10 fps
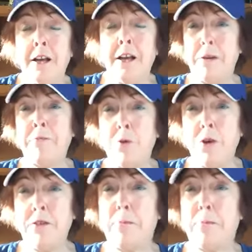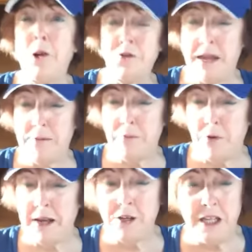before the birthday
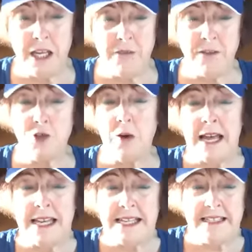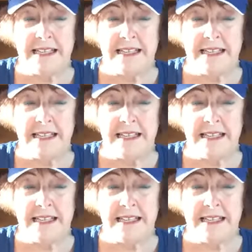boy could even try it.